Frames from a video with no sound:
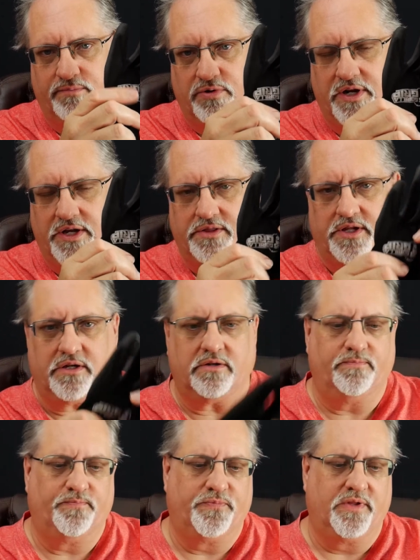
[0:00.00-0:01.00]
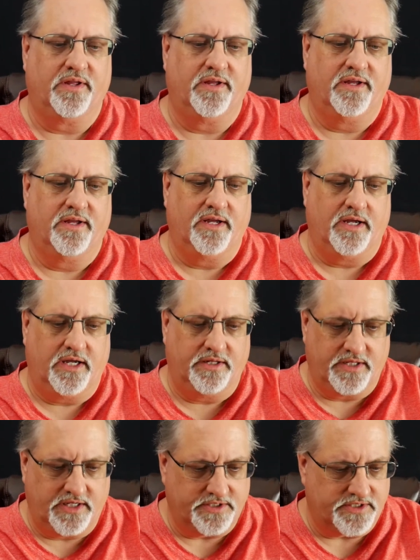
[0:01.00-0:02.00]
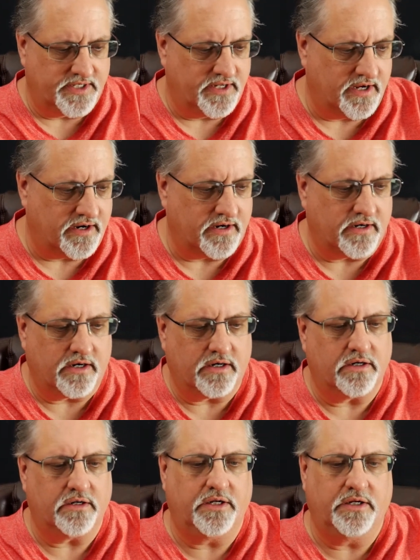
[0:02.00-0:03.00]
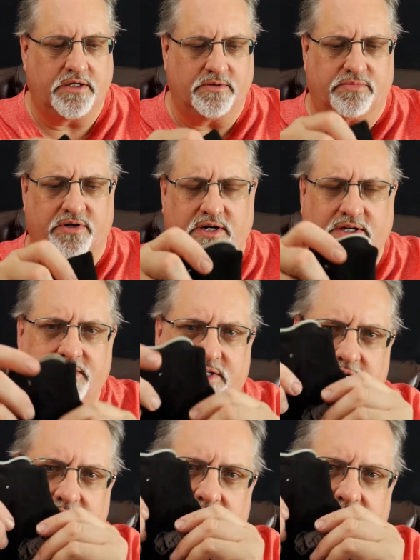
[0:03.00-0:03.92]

breathing. And these are, you can probably see